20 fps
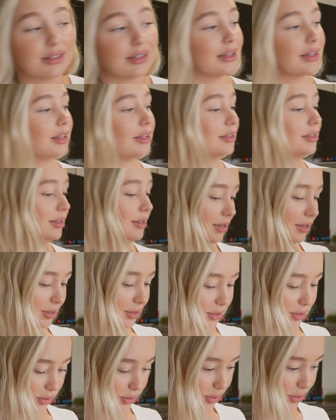Like, this thing is
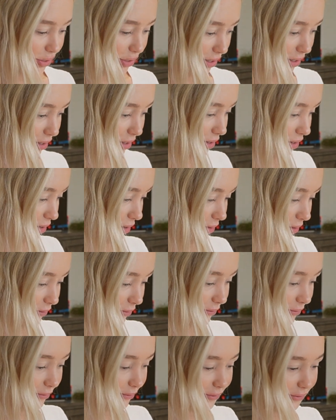huge. I don't know
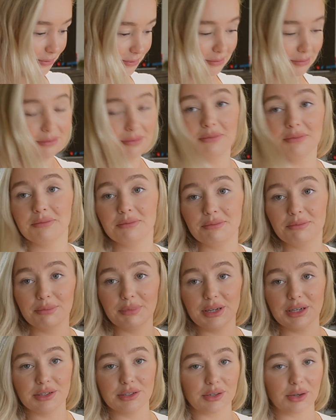if
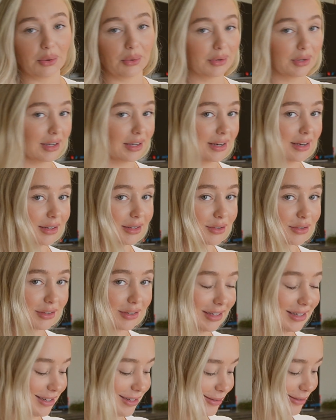me just holding it is
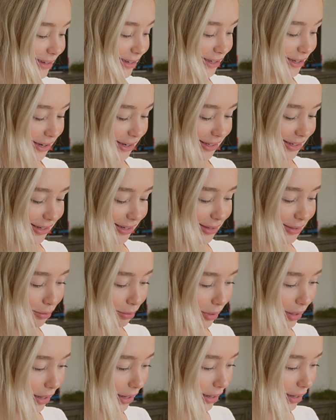really doing it justice,
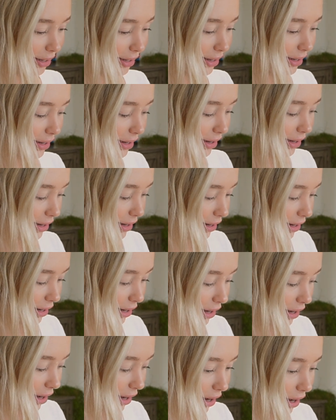but
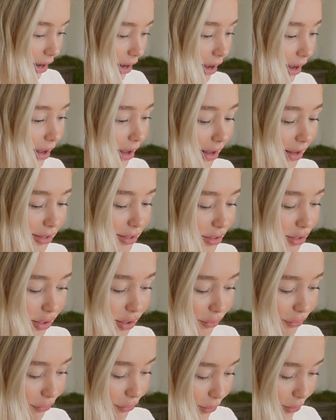it's just
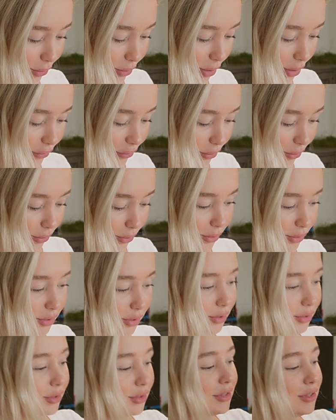full of all
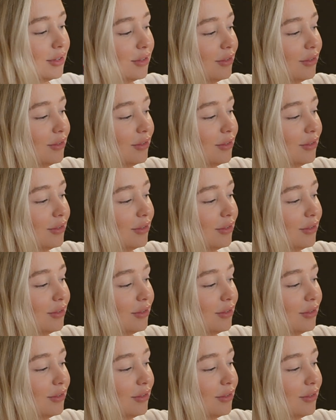sorts